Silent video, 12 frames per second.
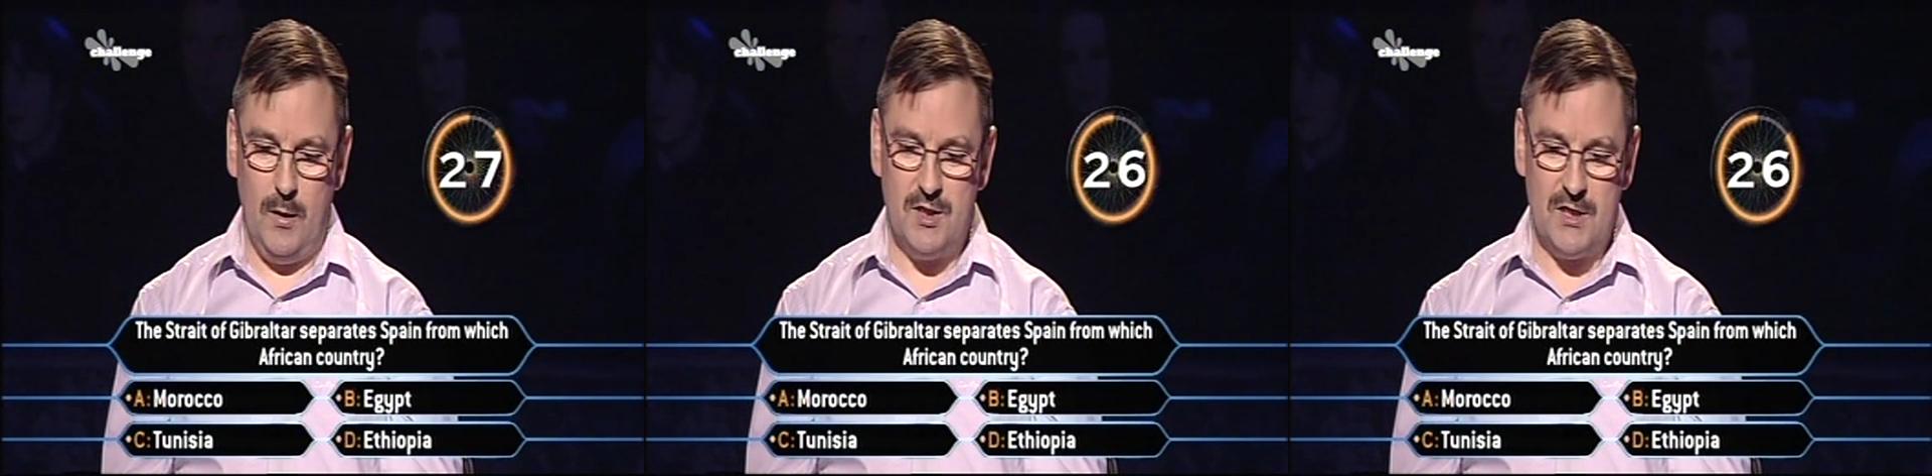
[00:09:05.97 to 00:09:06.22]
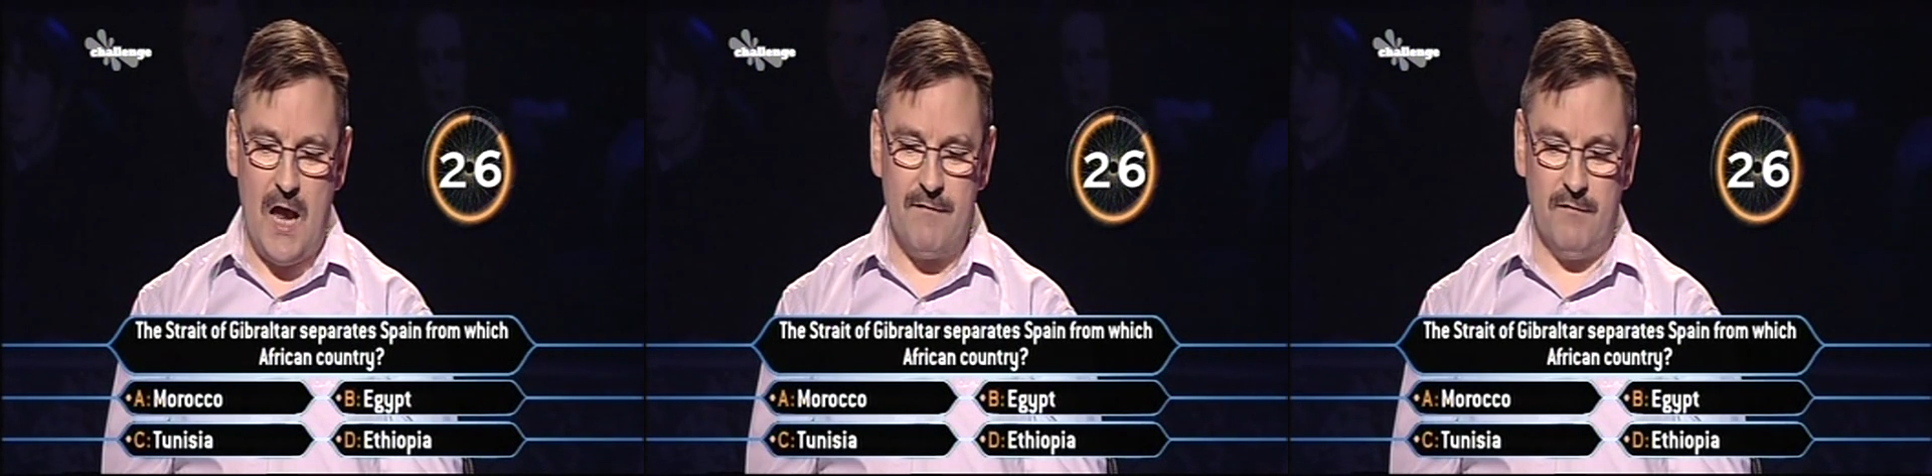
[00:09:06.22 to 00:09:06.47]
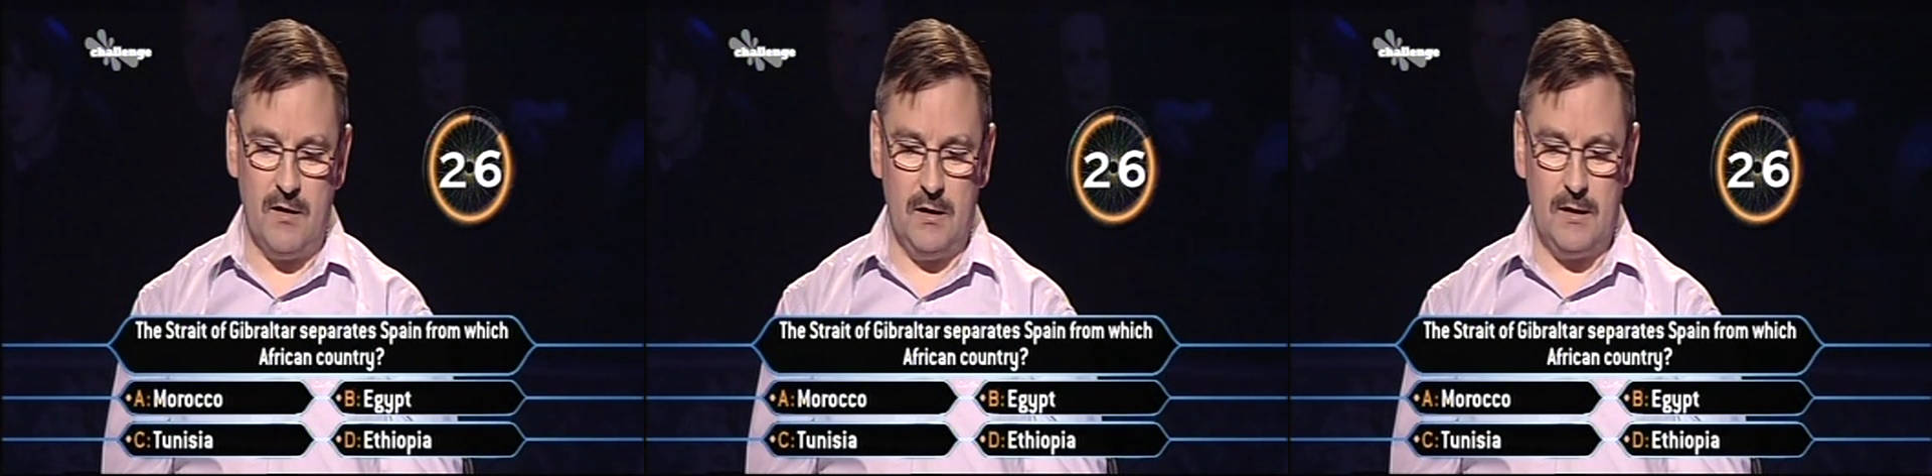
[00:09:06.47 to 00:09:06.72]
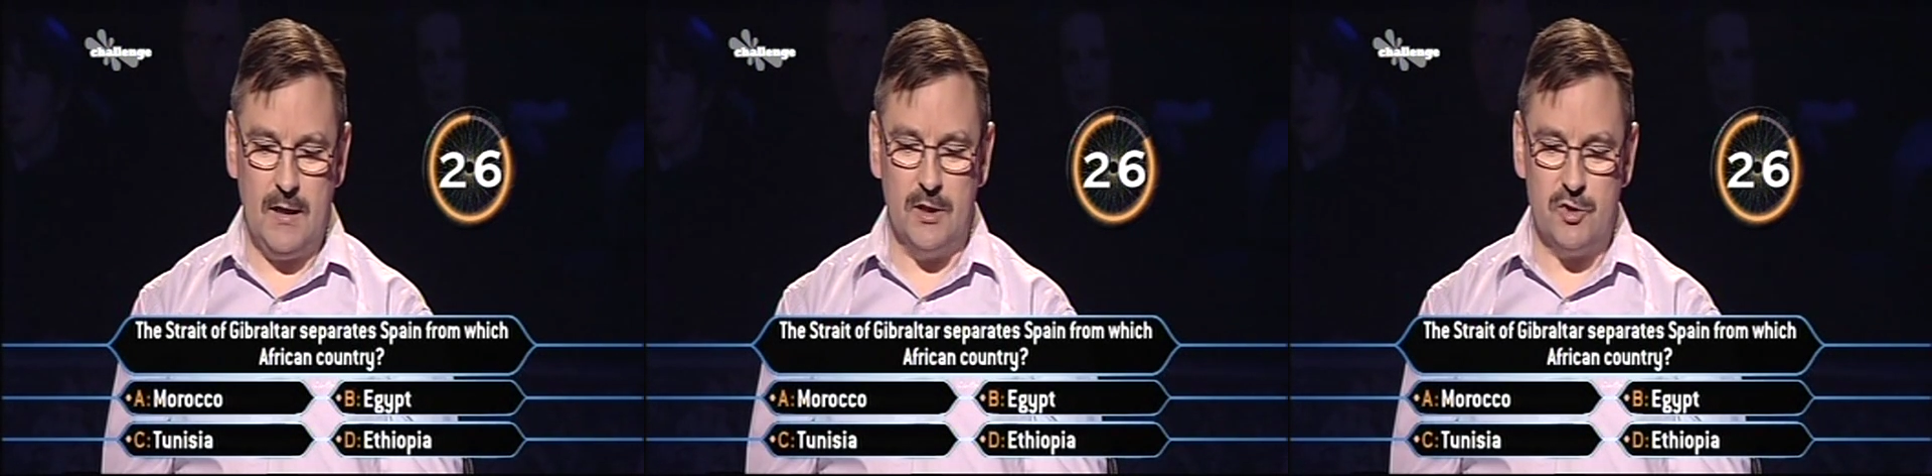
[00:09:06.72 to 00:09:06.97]
which
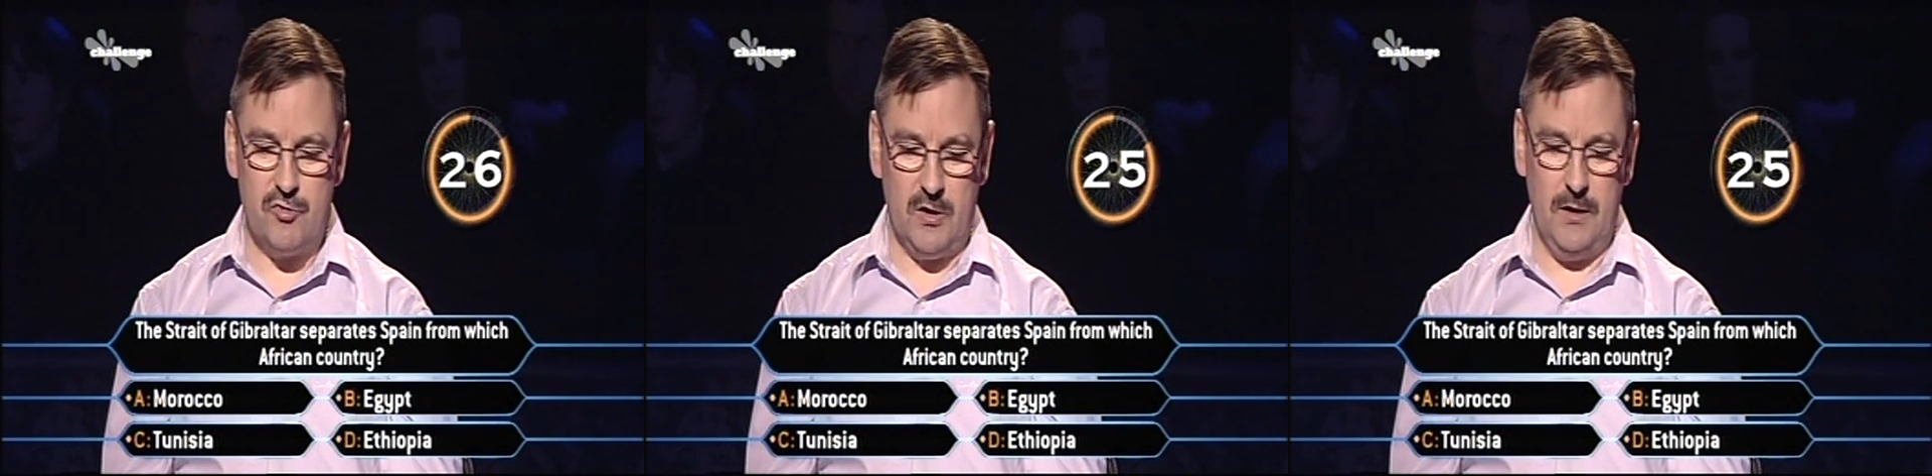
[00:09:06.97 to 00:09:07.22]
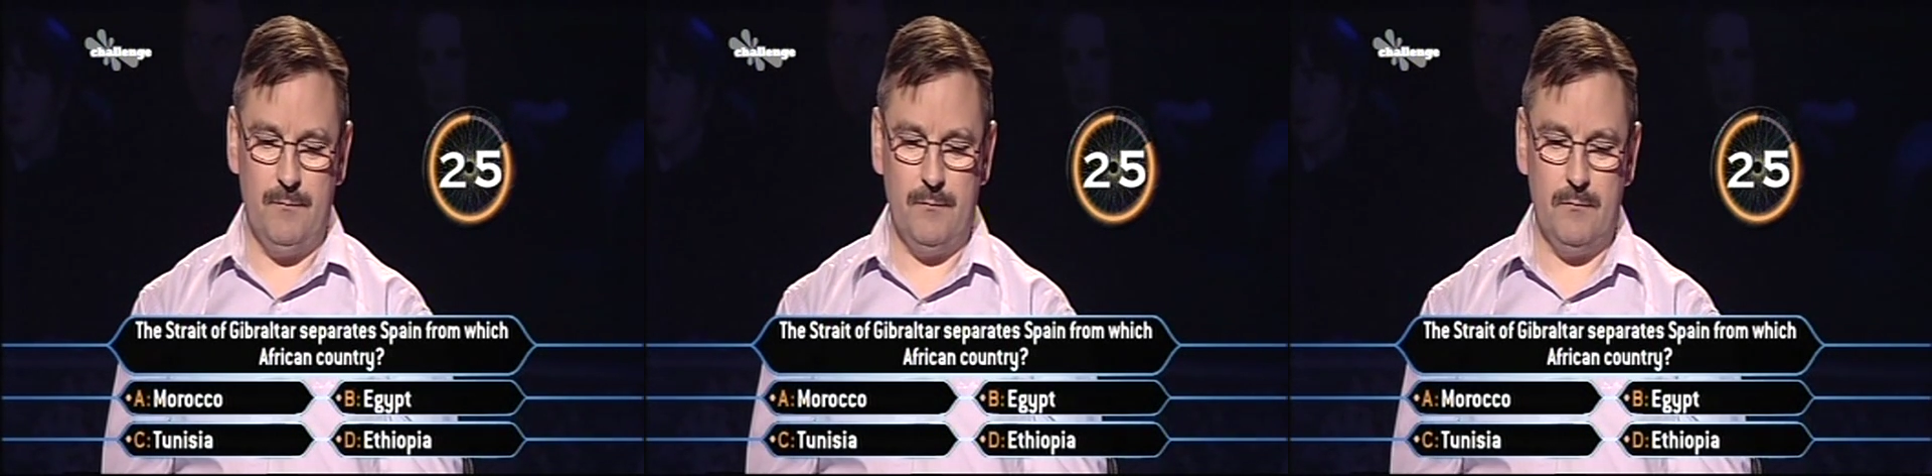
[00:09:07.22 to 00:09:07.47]
African country?